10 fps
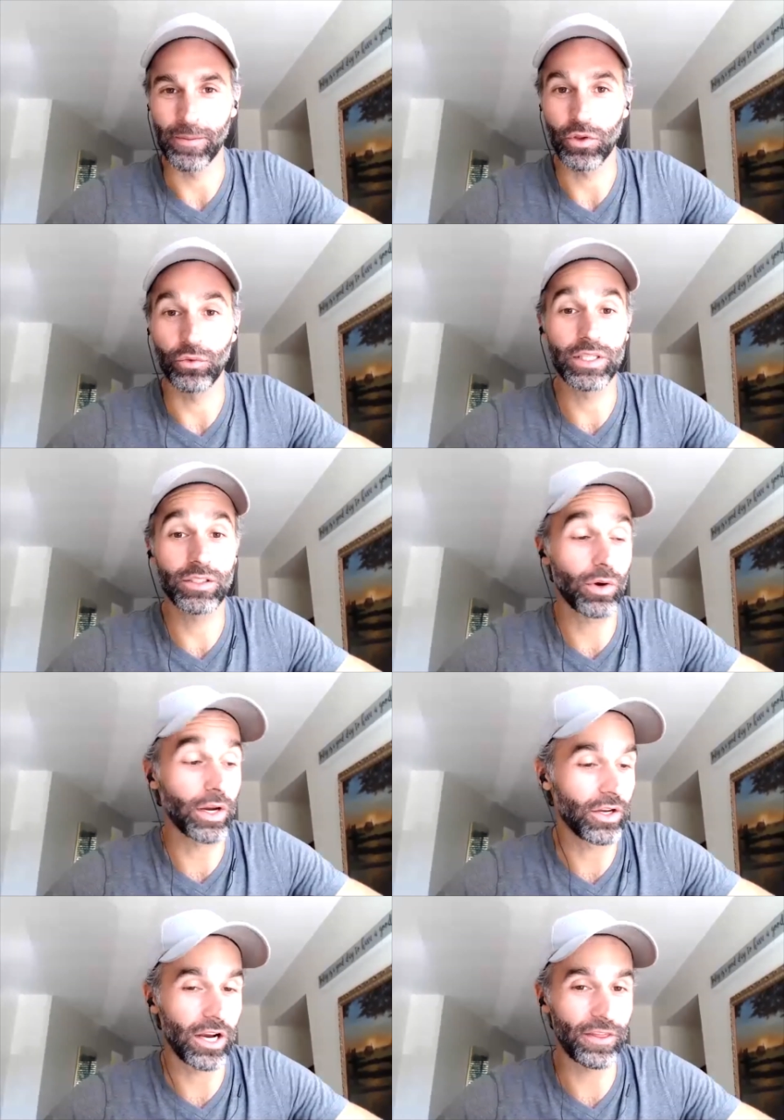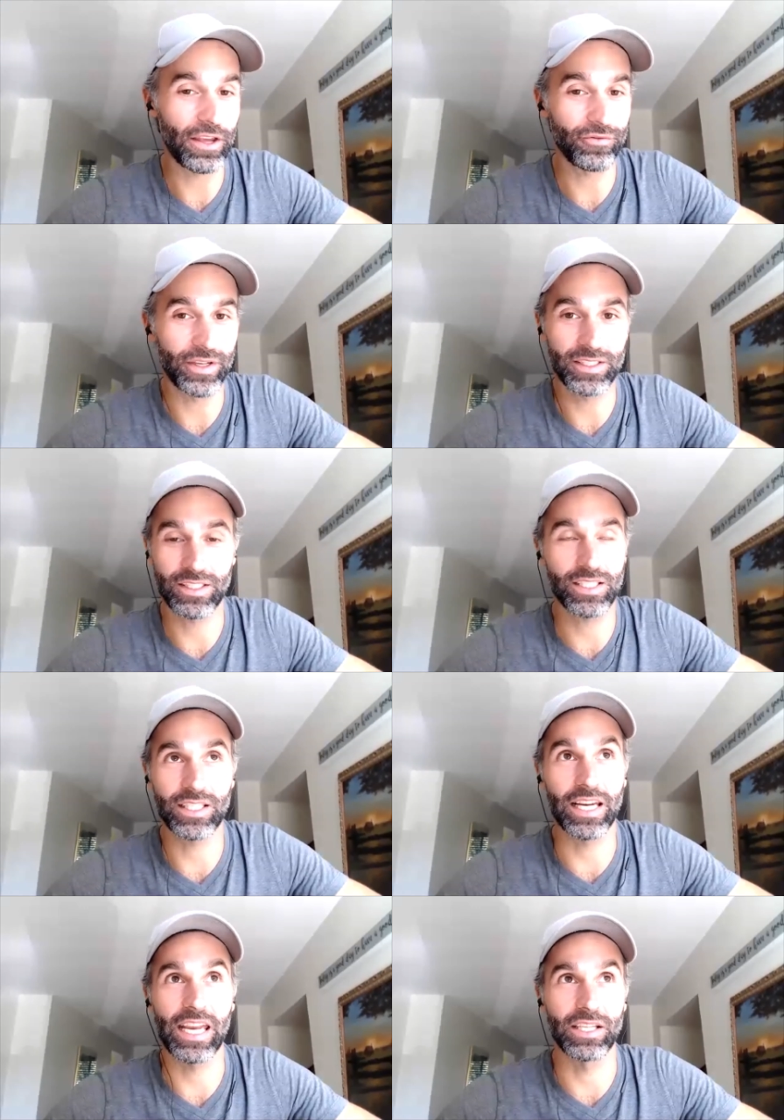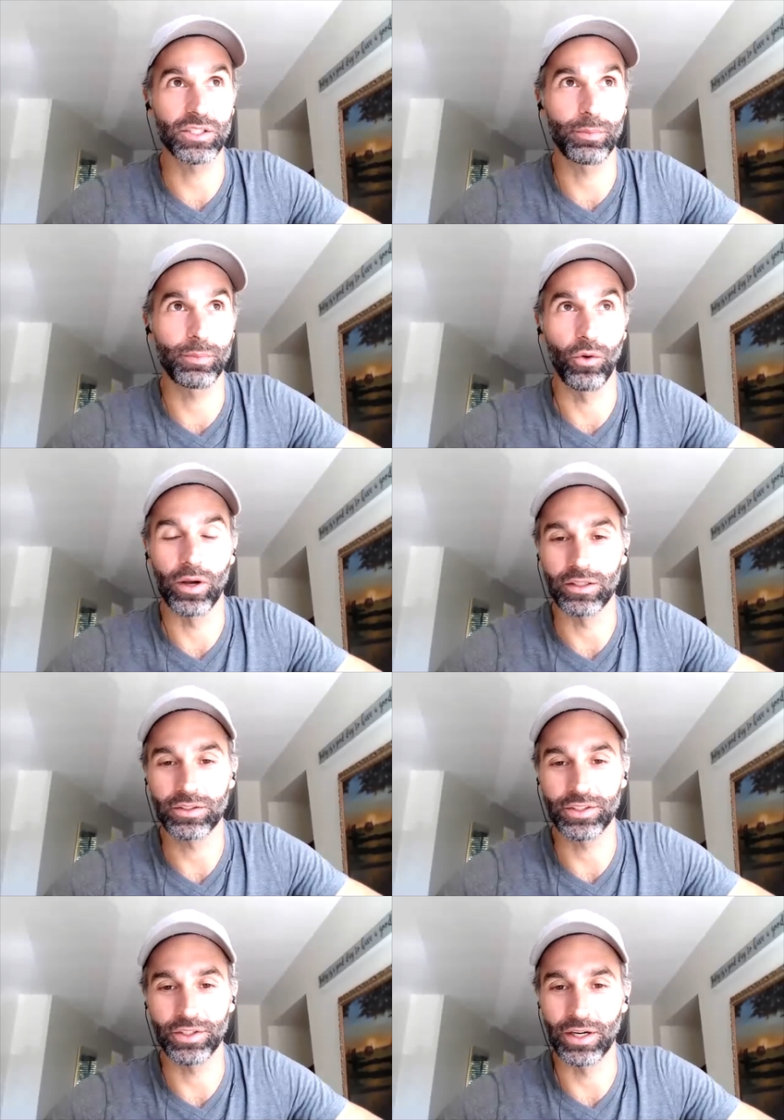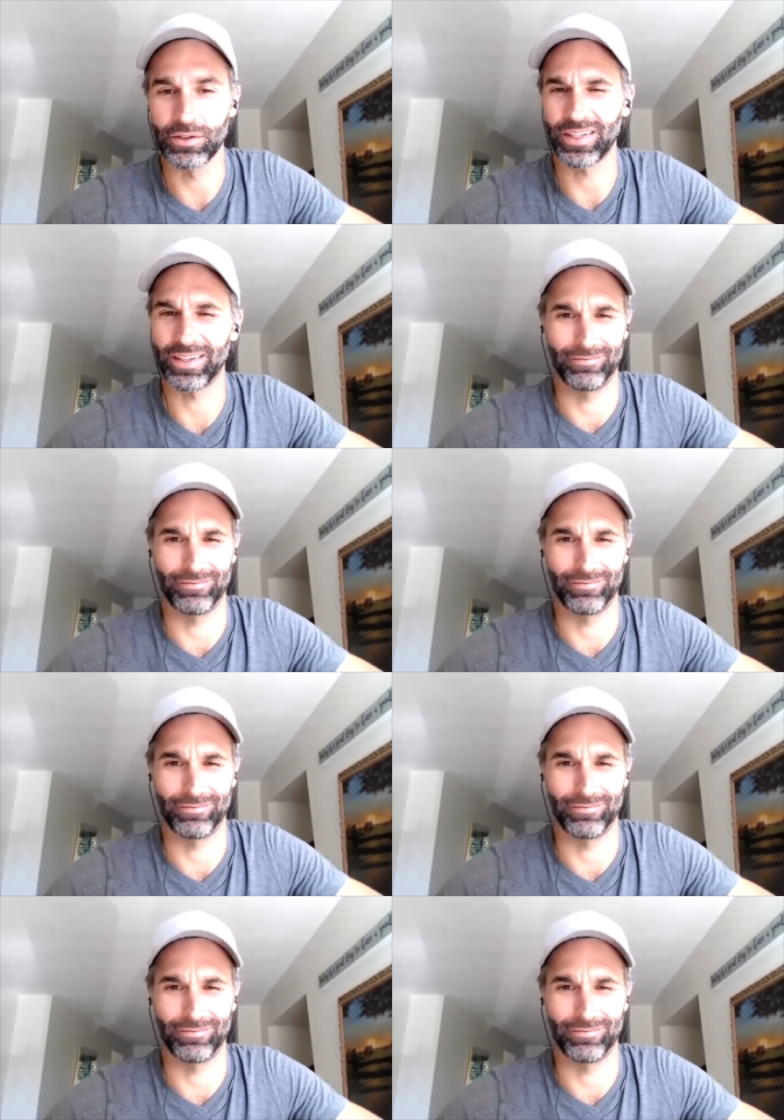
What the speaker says: The reason why you got that face is because I can't spell well. So I was like,